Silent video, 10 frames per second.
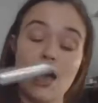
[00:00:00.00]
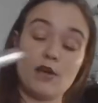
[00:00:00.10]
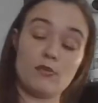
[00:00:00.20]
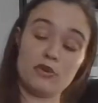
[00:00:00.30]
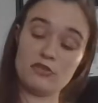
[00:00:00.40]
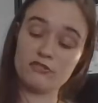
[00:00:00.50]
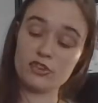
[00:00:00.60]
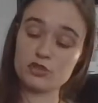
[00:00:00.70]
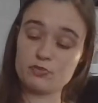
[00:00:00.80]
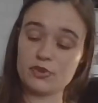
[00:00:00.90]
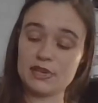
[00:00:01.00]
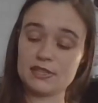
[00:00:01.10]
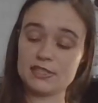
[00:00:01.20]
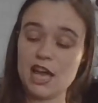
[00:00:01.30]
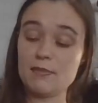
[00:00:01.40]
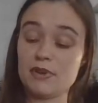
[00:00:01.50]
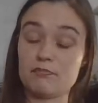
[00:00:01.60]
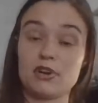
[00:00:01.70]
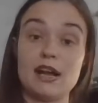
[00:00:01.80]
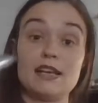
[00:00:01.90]
I won first place diamond
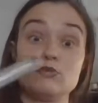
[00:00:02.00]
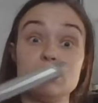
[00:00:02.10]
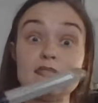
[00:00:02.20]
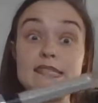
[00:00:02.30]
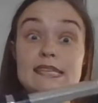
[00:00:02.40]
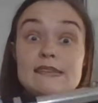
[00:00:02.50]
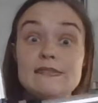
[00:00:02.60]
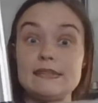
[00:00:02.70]
prize. We'll see if